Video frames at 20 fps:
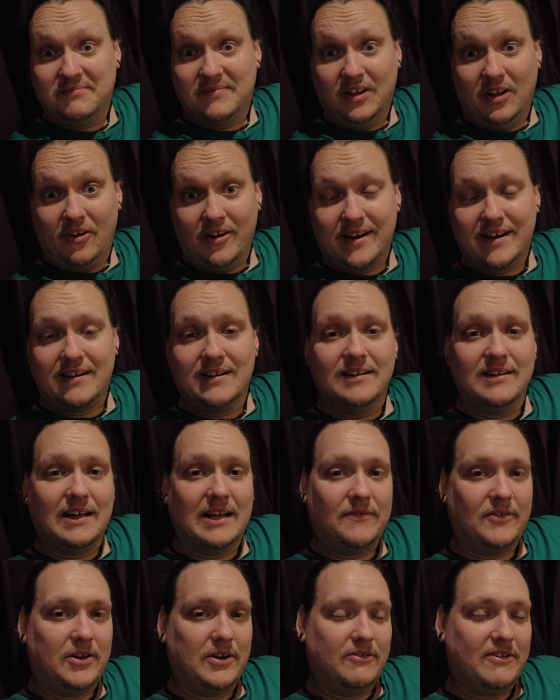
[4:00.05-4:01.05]
like
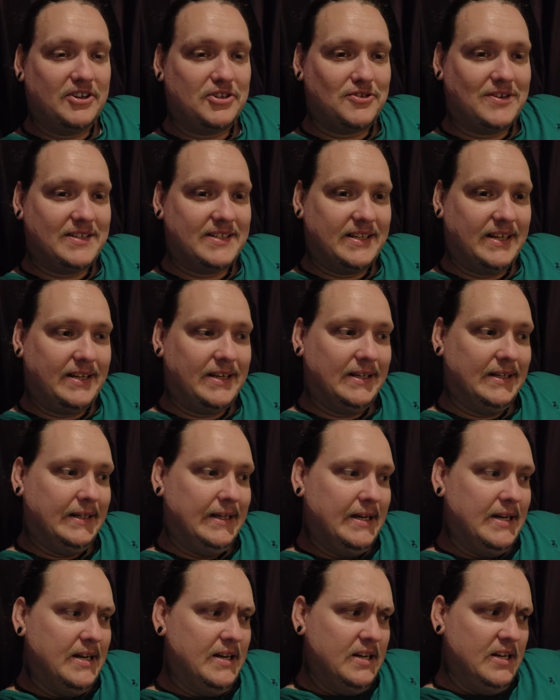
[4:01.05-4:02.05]
if you're interested.
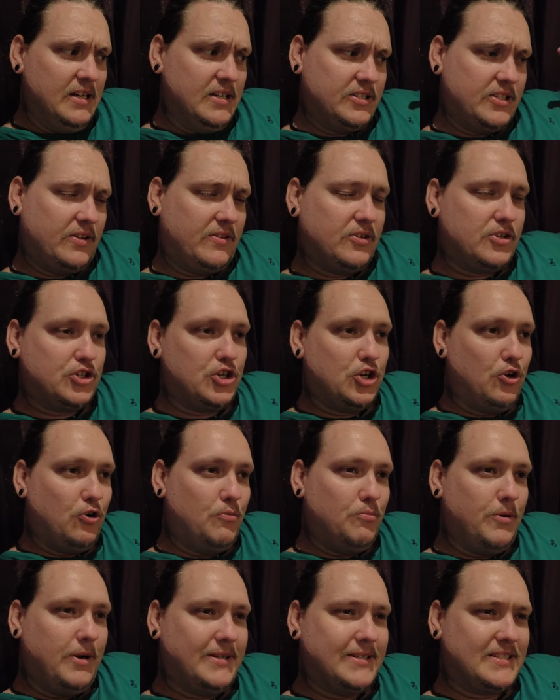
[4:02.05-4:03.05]
So the shuttle
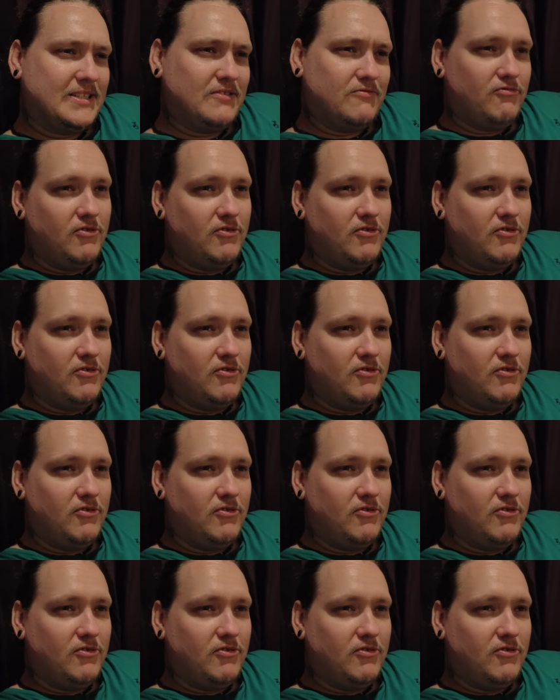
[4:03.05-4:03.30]
bus